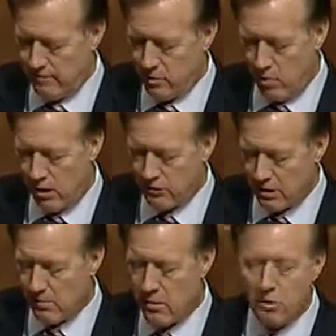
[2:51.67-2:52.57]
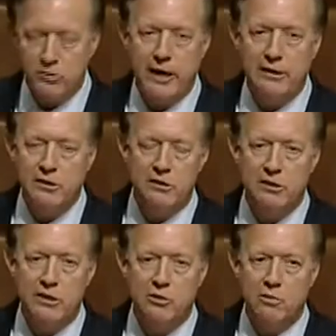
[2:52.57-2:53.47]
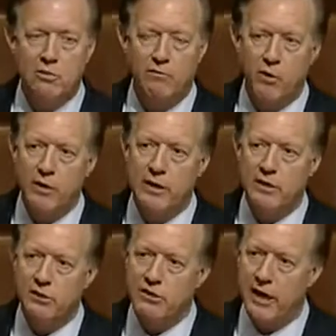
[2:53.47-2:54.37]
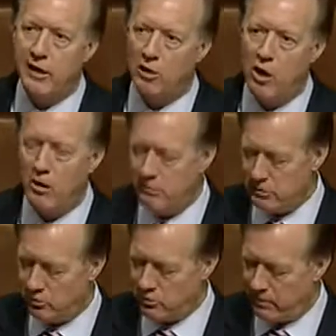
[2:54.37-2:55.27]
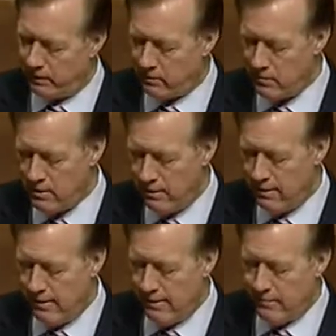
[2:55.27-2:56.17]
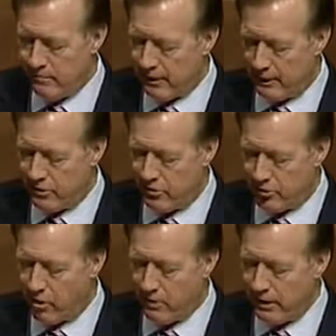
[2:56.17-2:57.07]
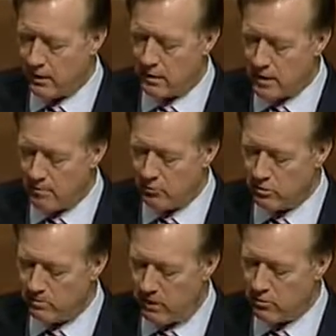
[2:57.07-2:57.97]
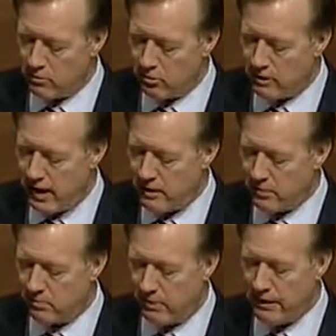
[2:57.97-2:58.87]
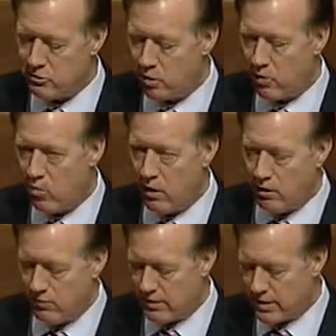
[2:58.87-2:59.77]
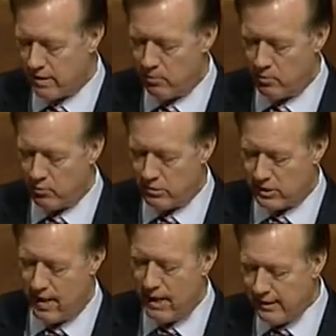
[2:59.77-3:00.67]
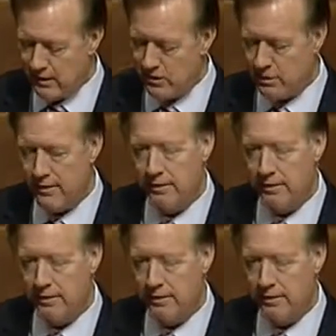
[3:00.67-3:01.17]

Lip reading: While some of those agencies are referring to state law, Mr. Speaker, in determining a couple's marital status based on where the couple resides,